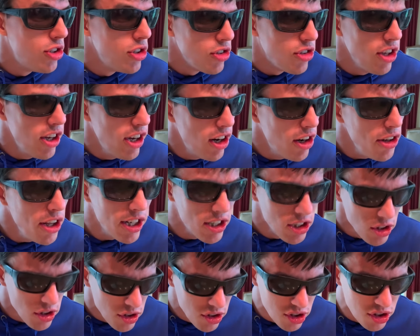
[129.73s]
Dude! It
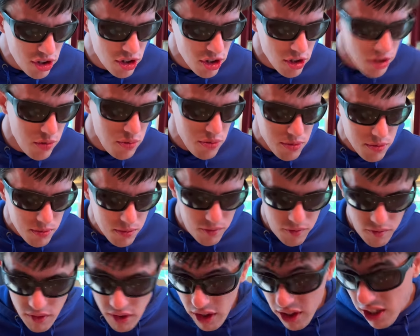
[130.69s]
looks
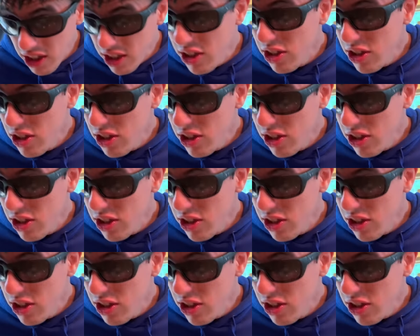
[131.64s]
hot.